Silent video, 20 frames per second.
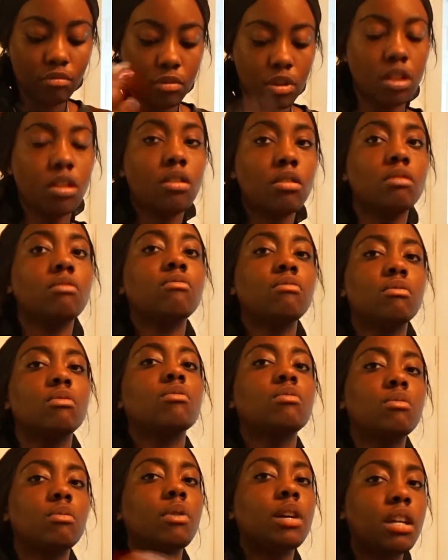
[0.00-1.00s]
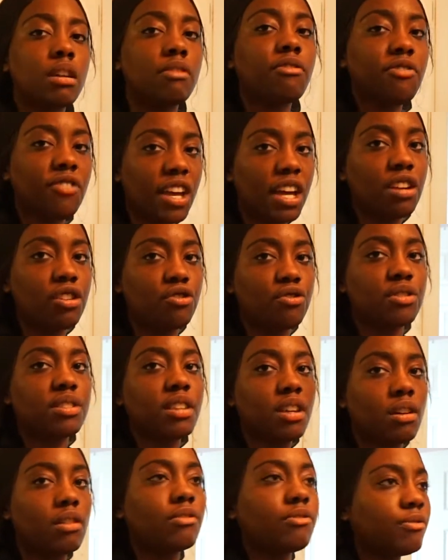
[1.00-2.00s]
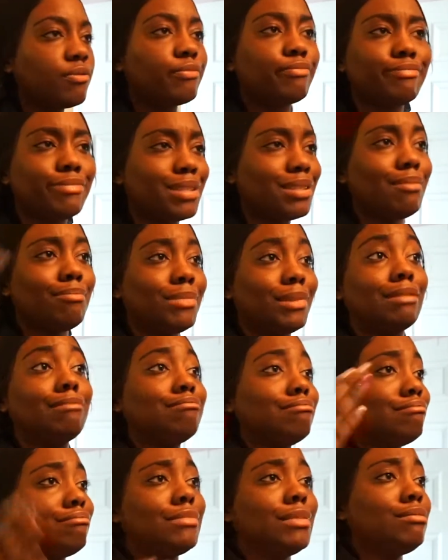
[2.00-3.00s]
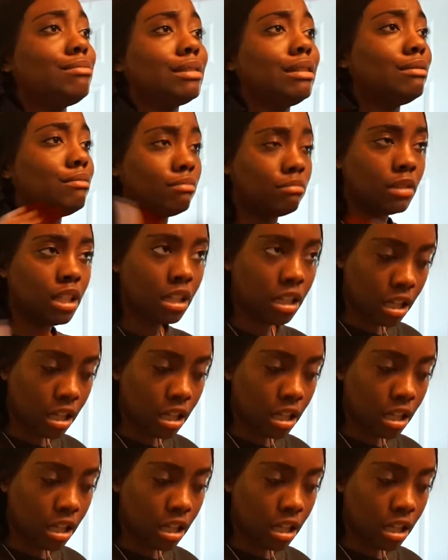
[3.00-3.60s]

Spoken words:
you know, wave, fan yourself, something, do something.